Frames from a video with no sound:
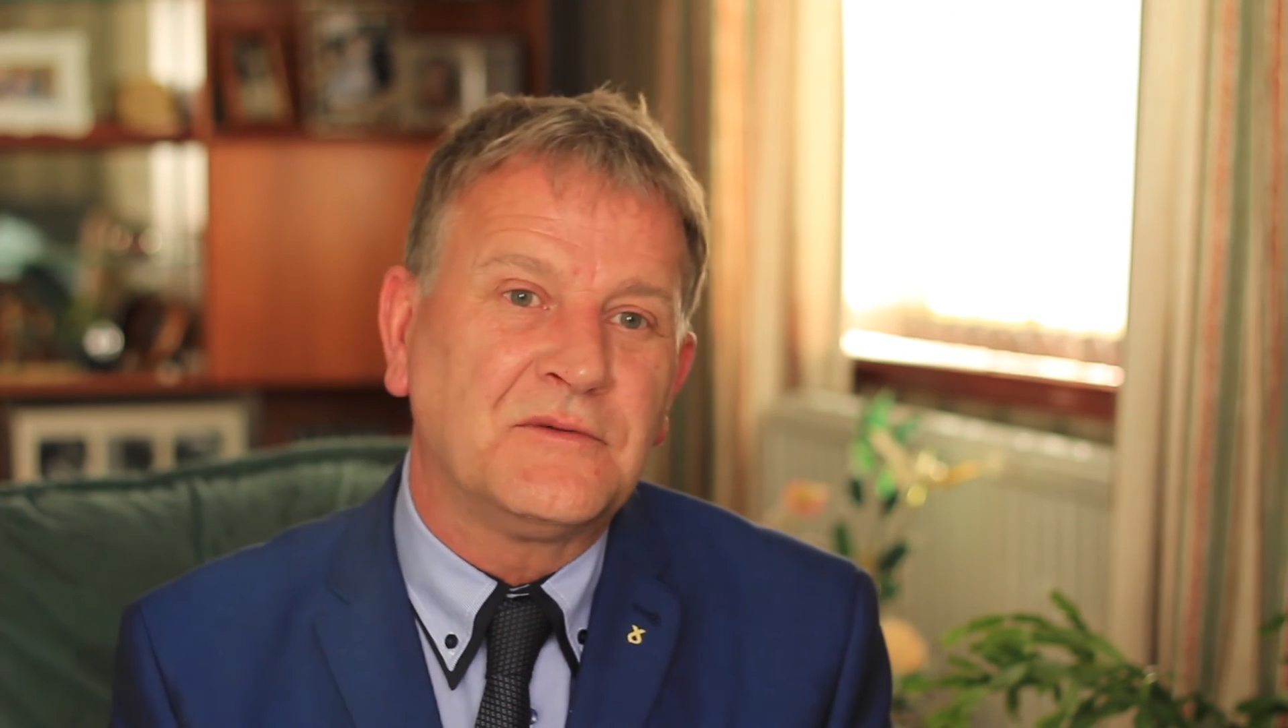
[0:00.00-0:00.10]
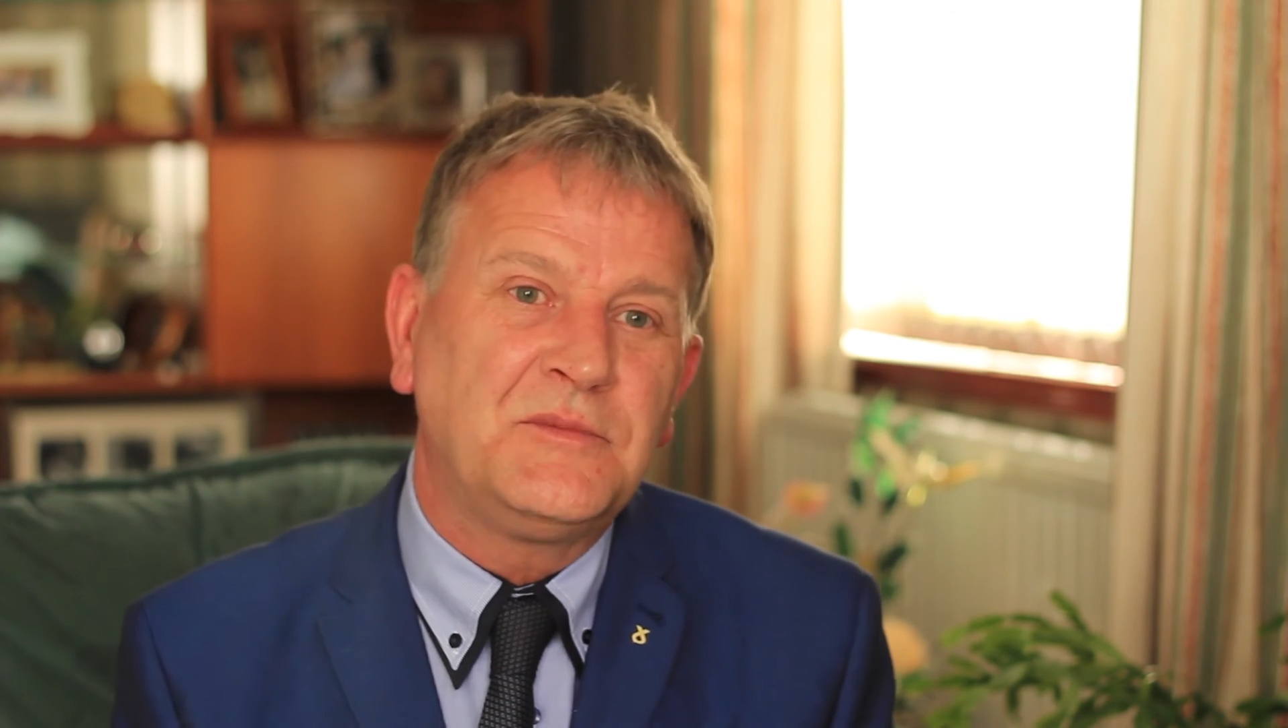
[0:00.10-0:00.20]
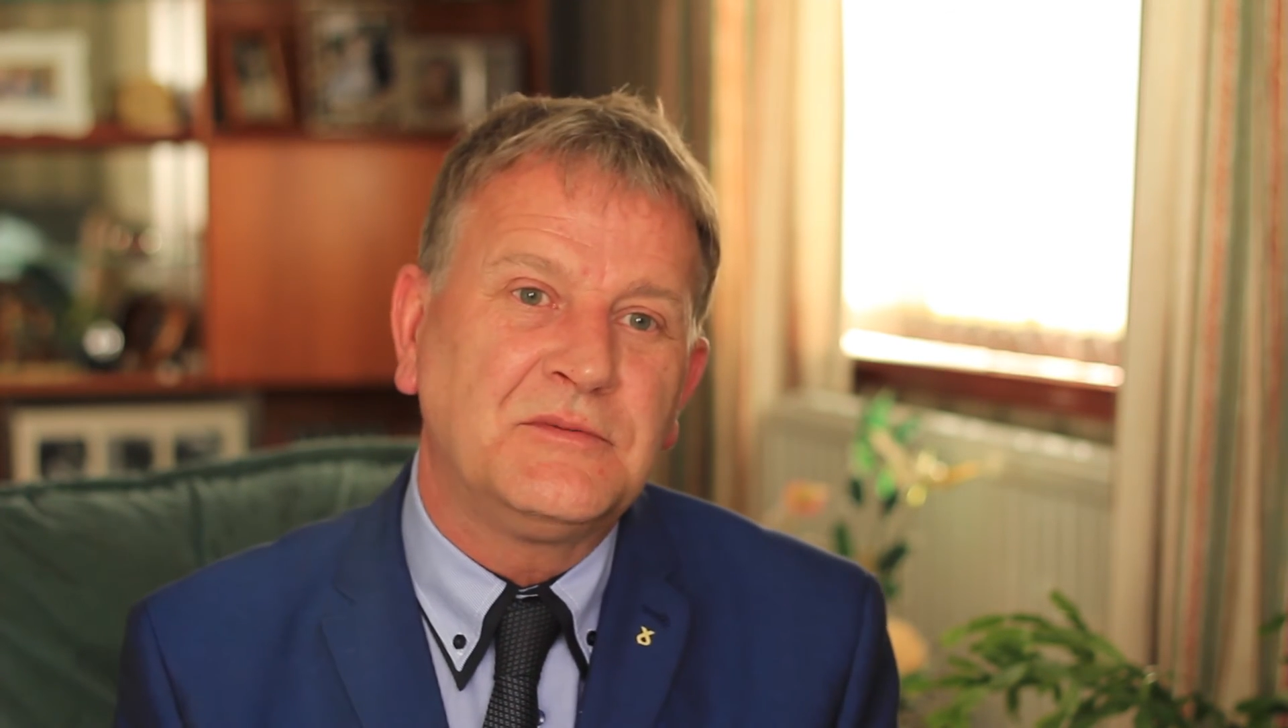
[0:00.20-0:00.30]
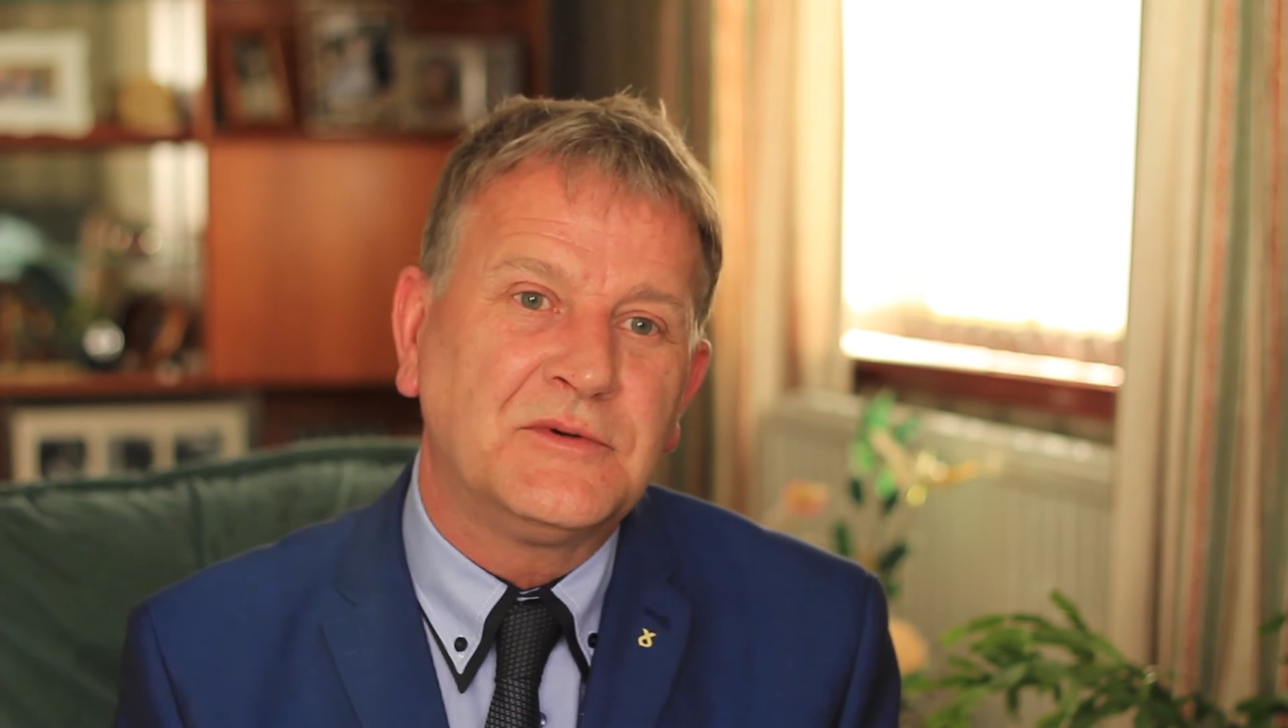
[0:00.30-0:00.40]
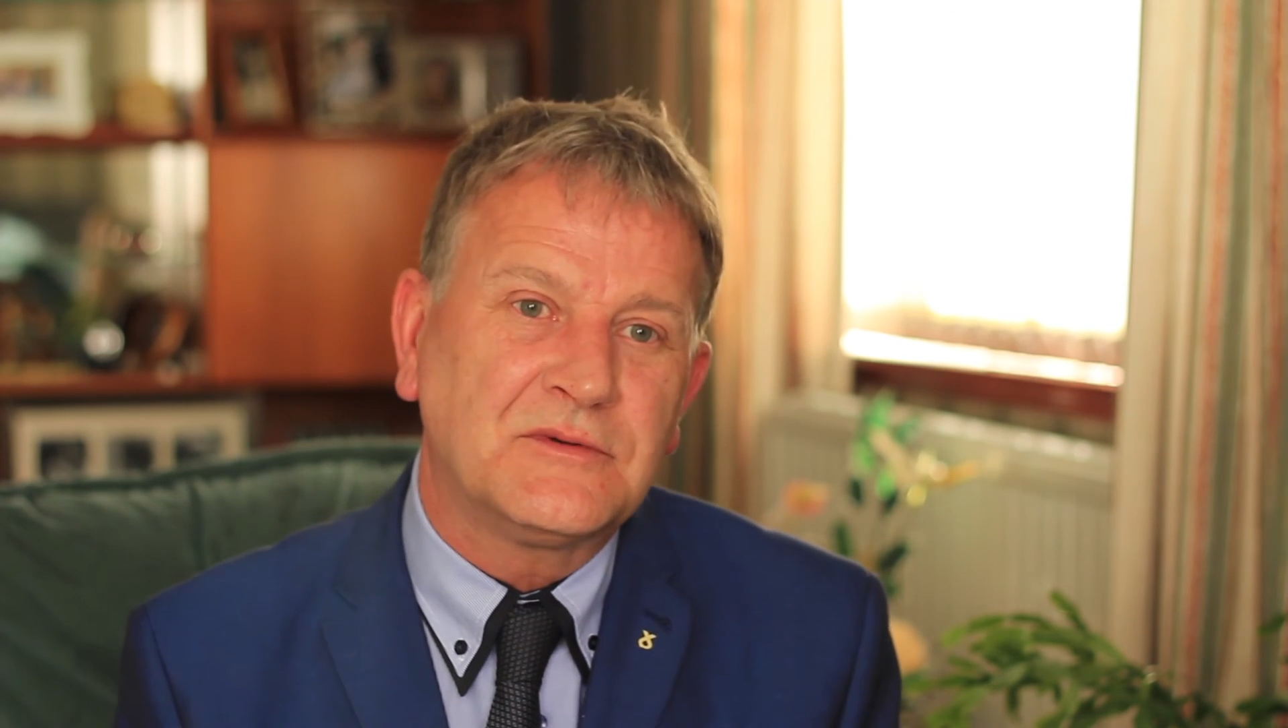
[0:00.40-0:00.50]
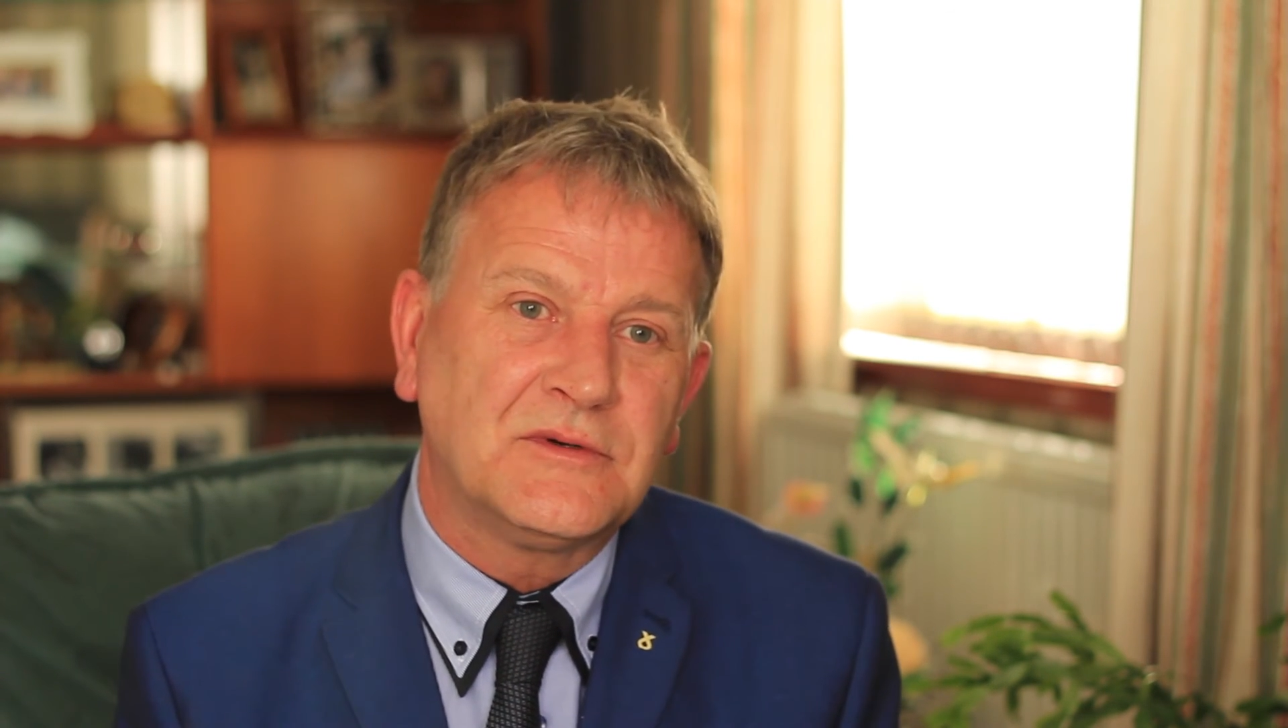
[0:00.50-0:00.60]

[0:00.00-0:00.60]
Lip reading: of people in